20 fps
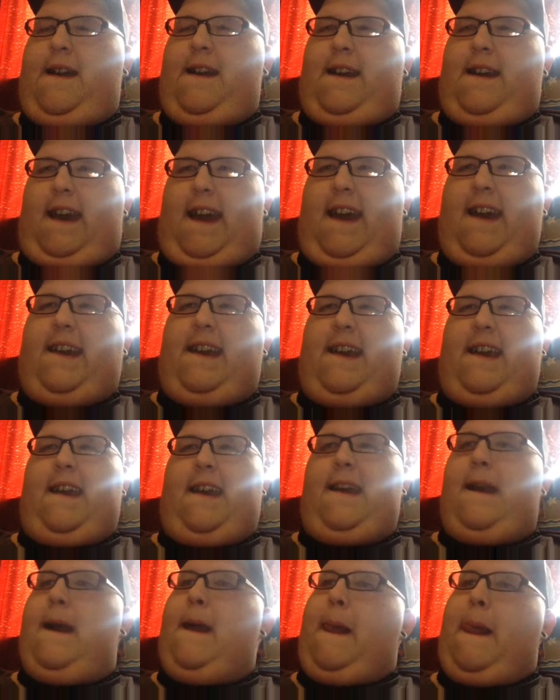
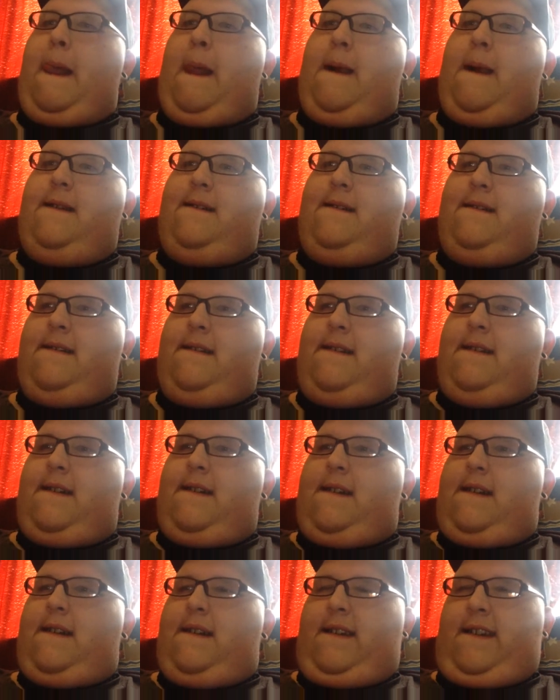icky.
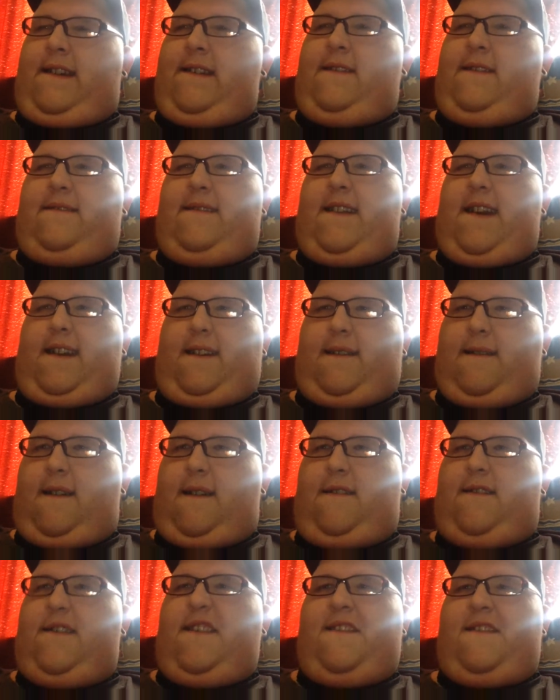You know that
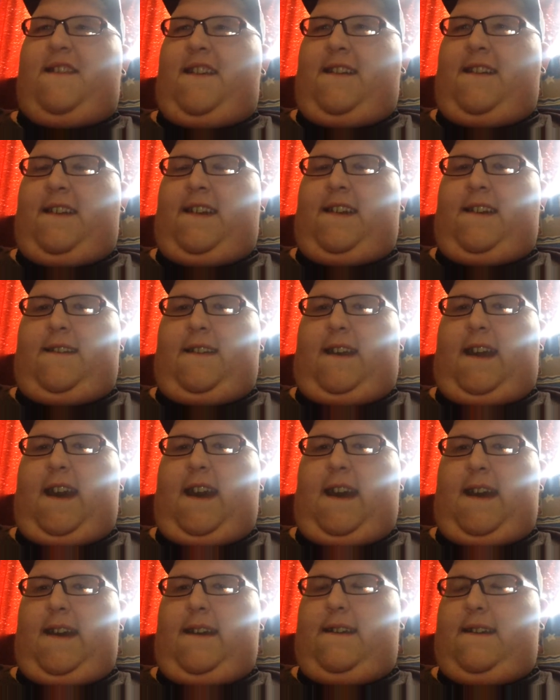gross feeling you
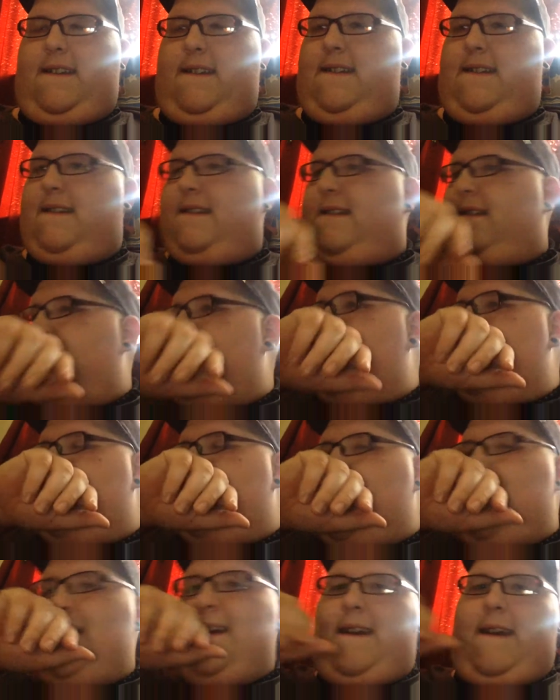get?
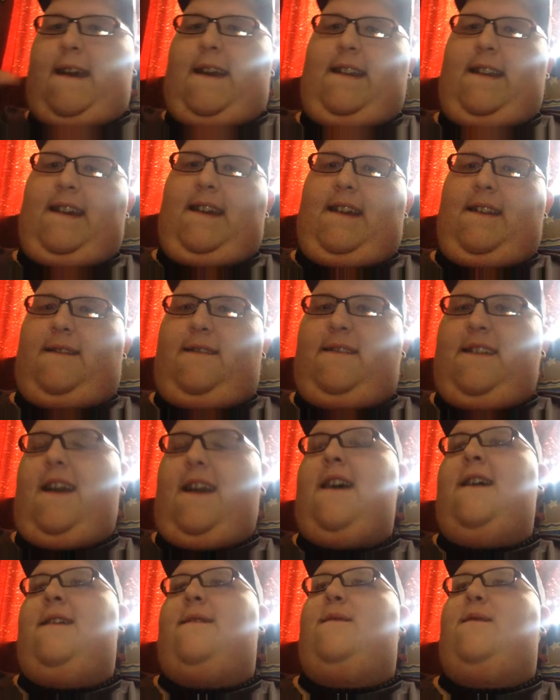And it only
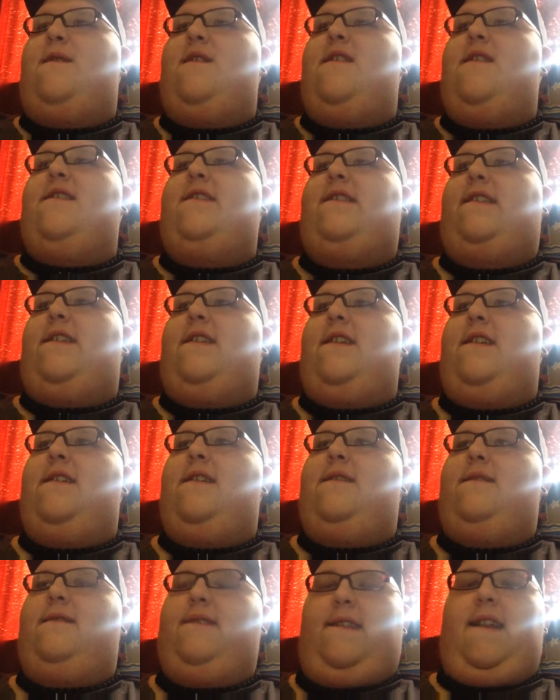got worse
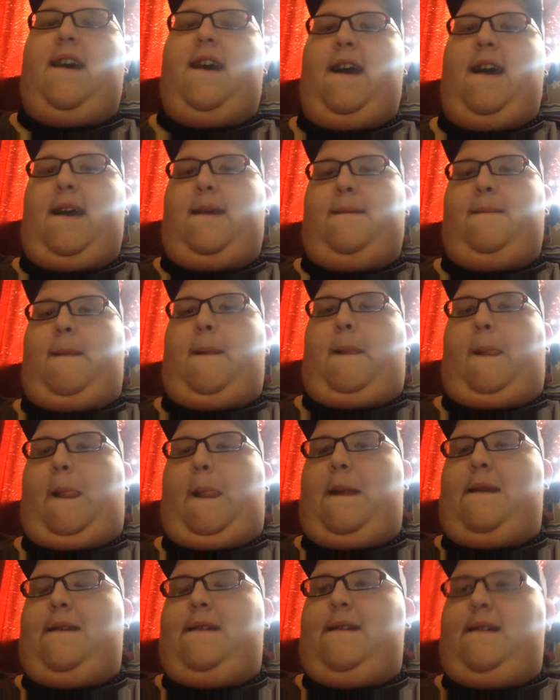with time.
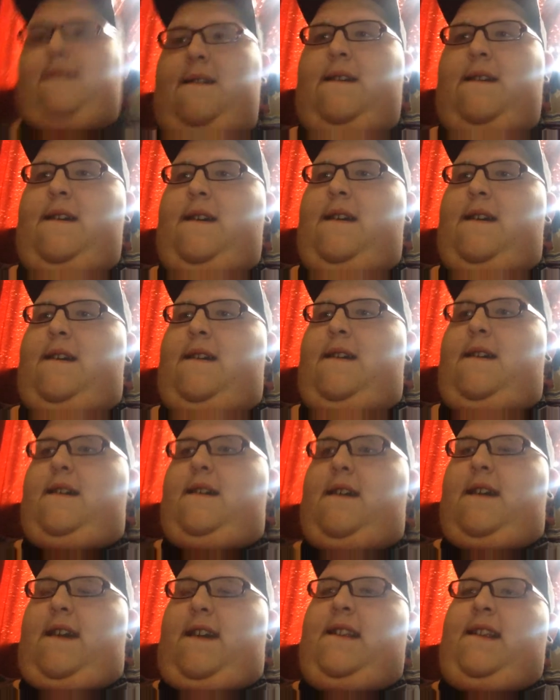
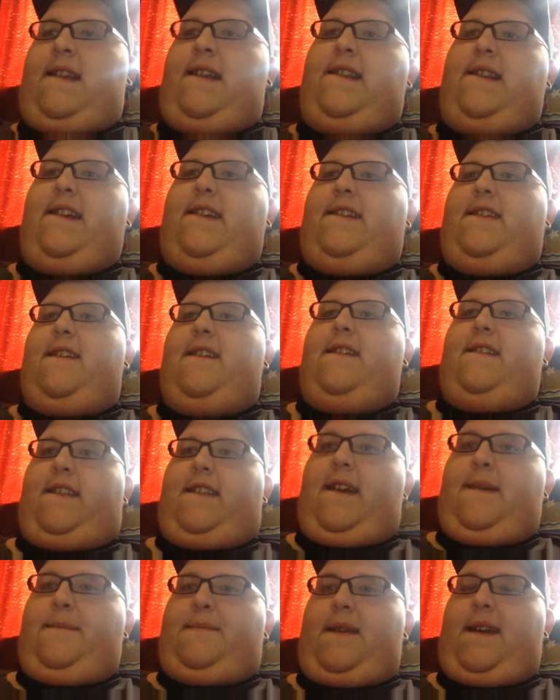And since I started
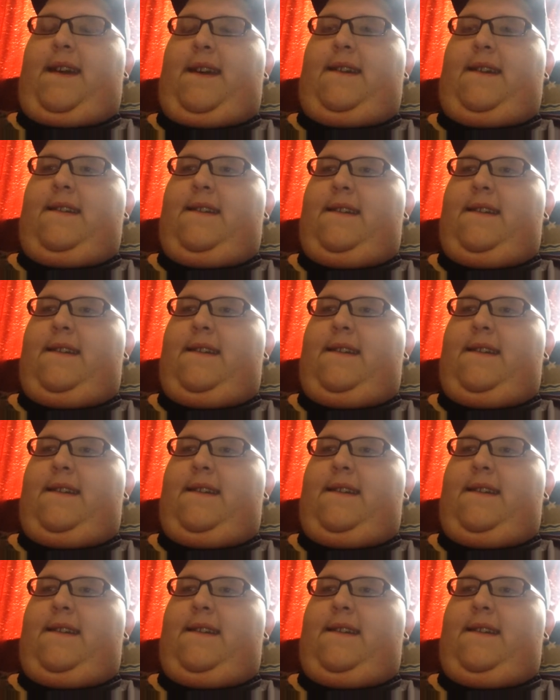dipping,